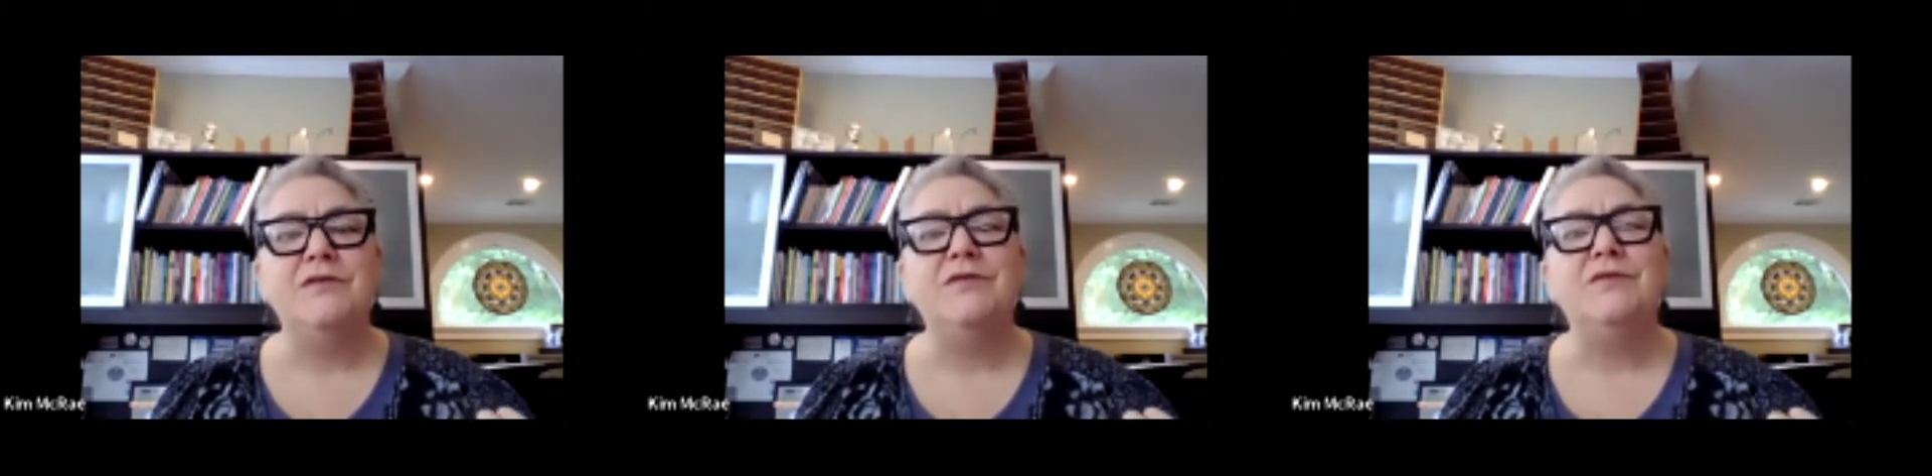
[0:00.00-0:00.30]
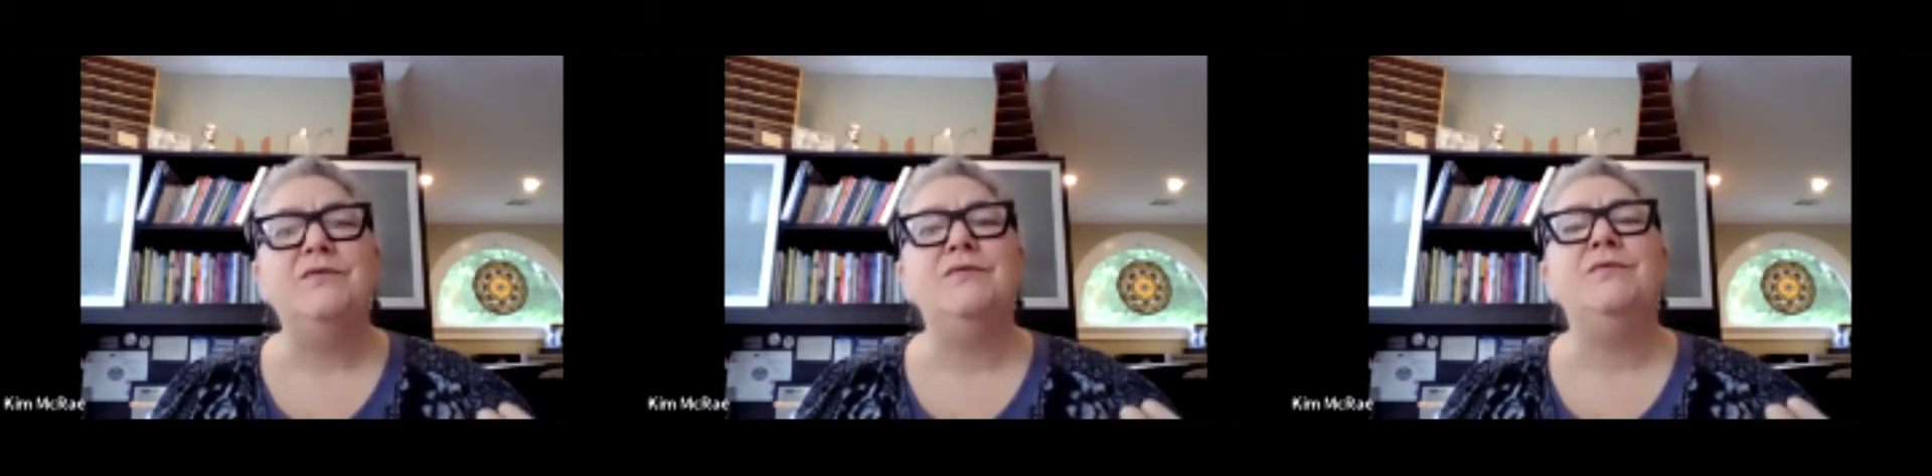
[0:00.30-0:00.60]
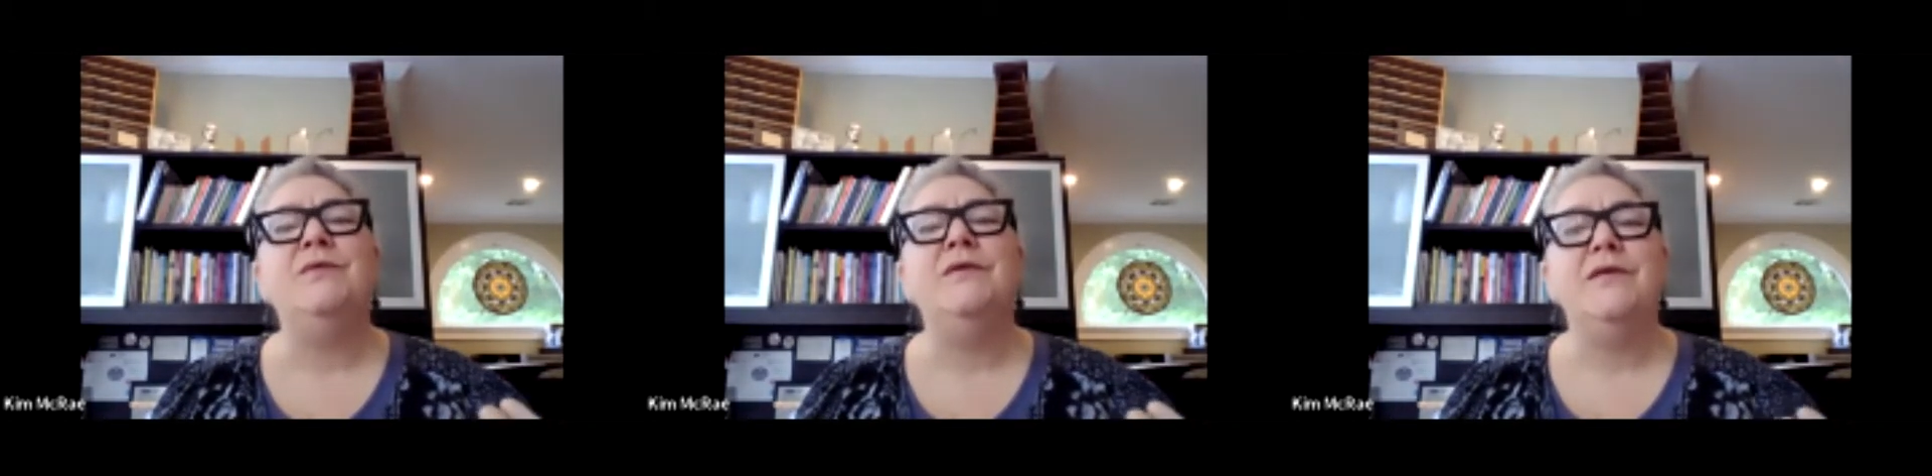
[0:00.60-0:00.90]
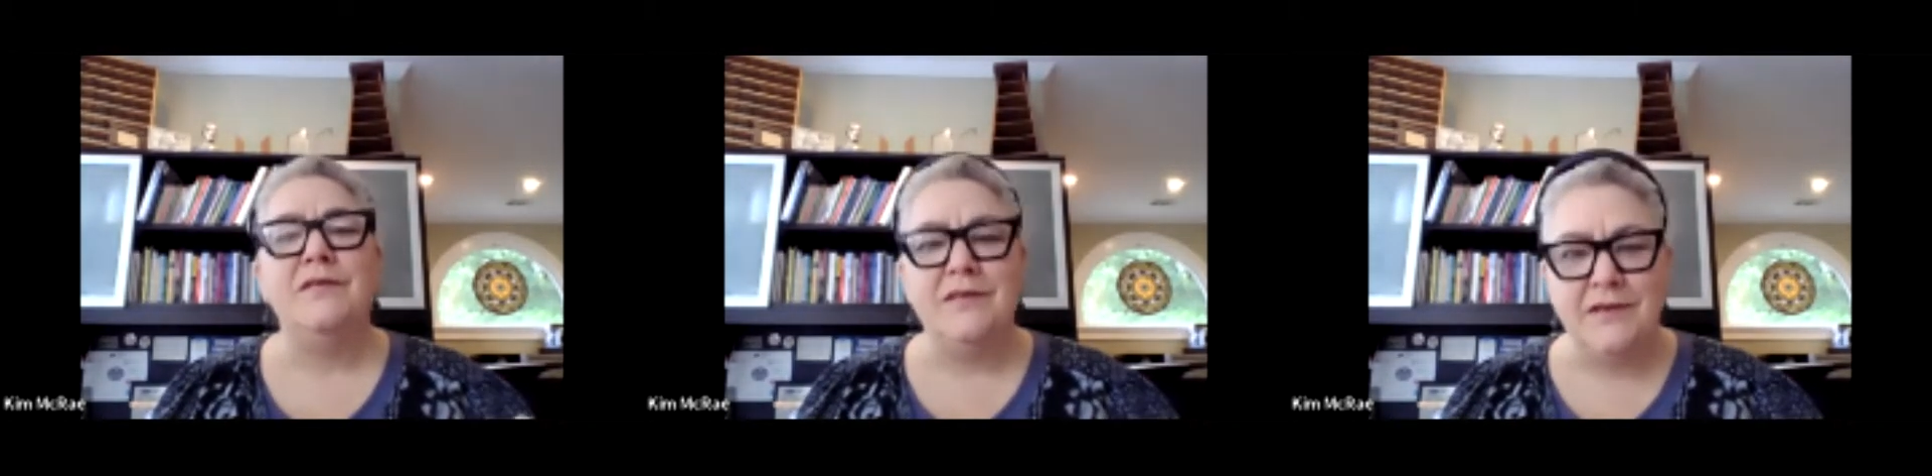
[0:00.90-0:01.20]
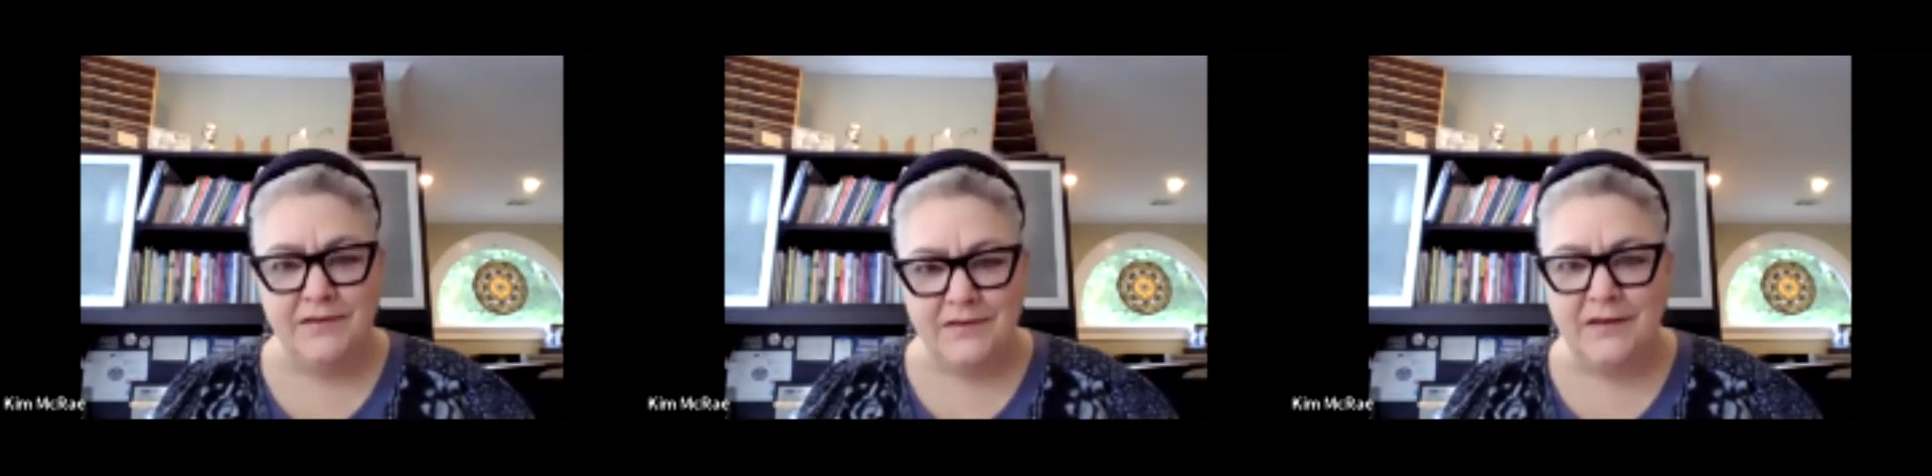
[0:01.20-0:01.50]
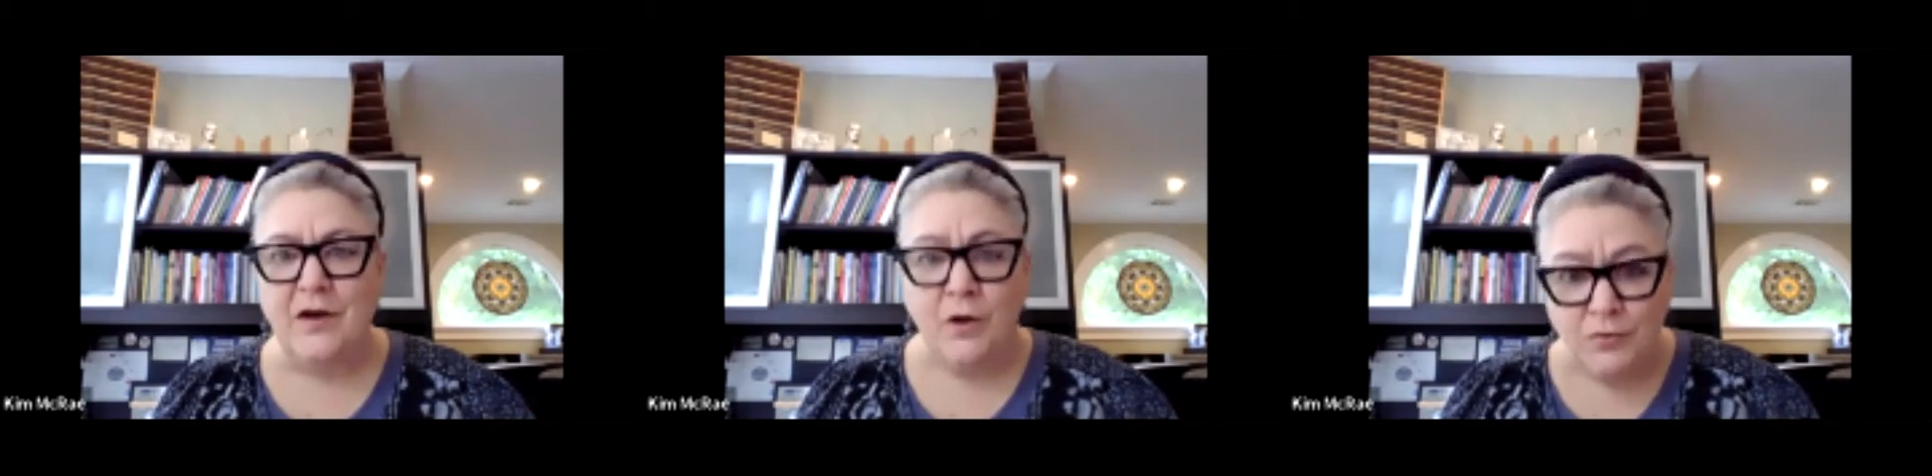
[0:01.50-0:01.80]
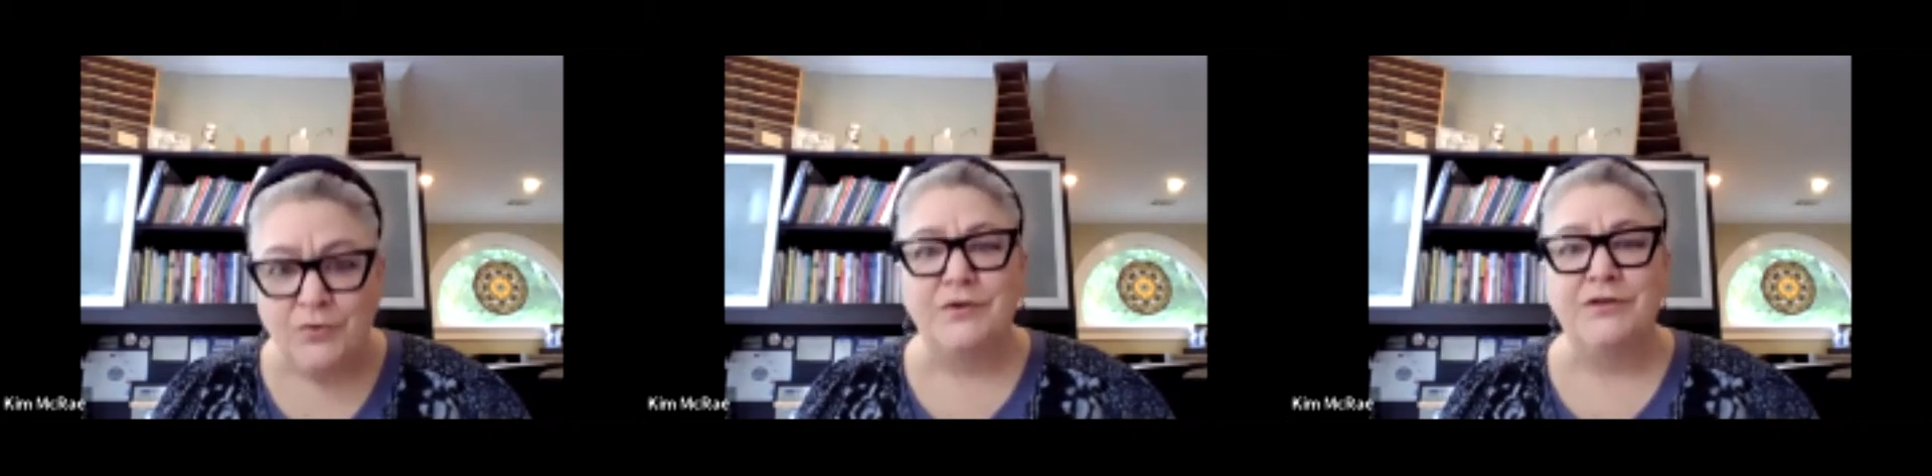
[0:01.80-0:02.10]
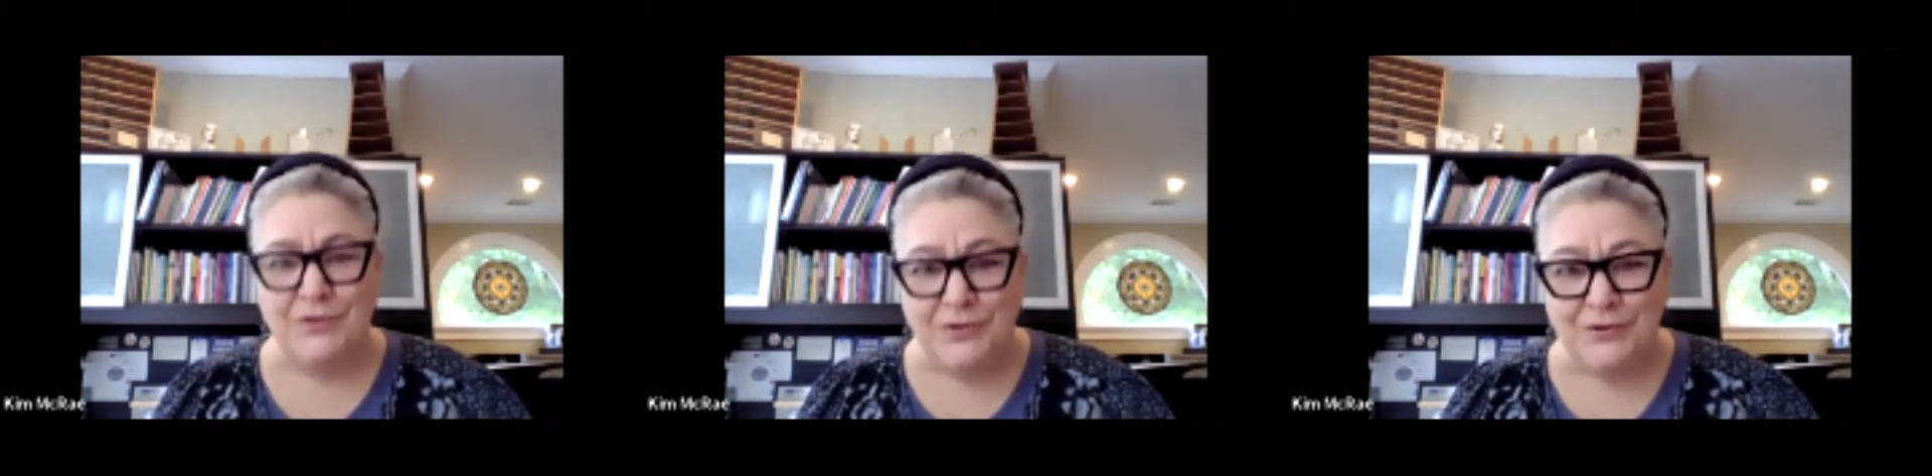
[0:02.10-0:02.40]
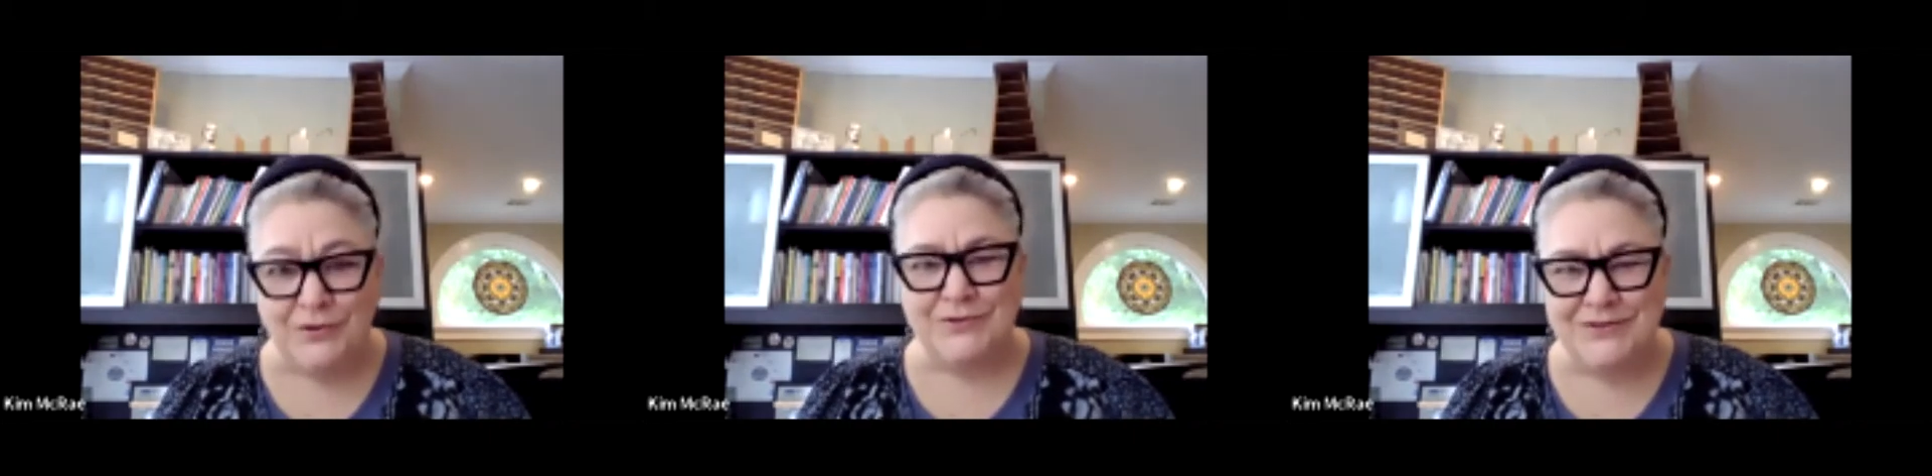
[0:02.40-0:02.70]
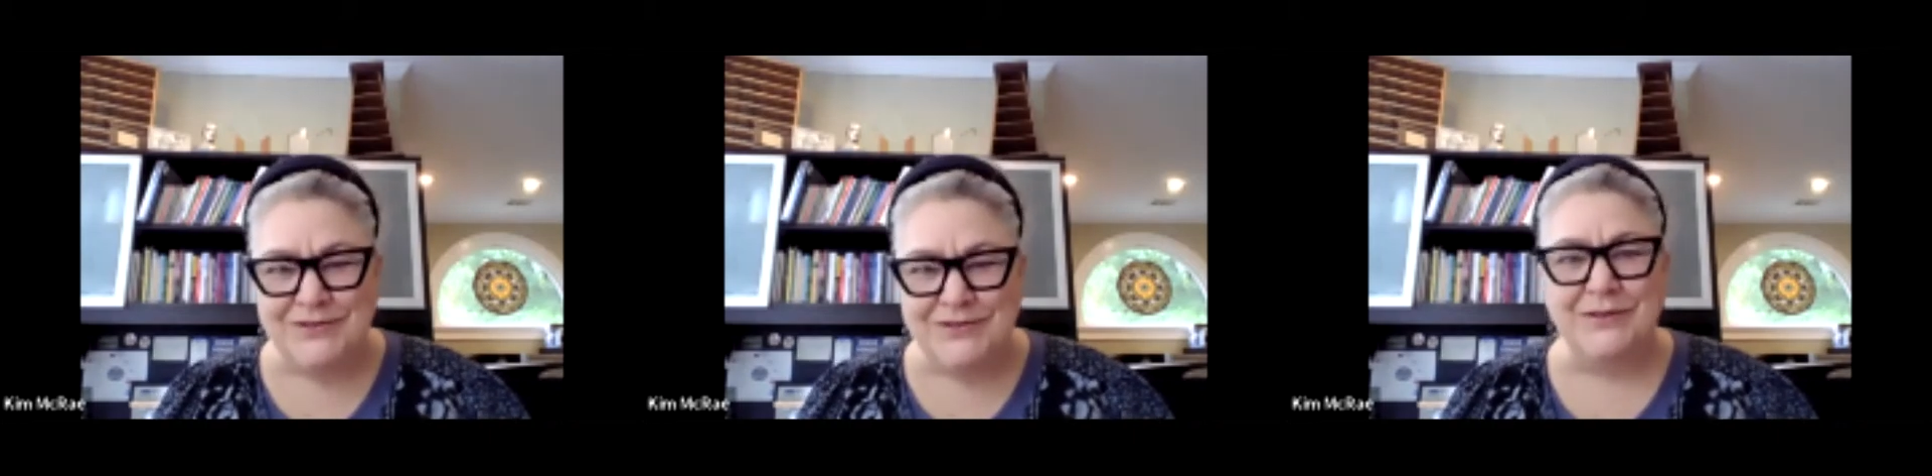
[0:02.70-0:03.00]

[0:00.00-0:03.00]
to the older adults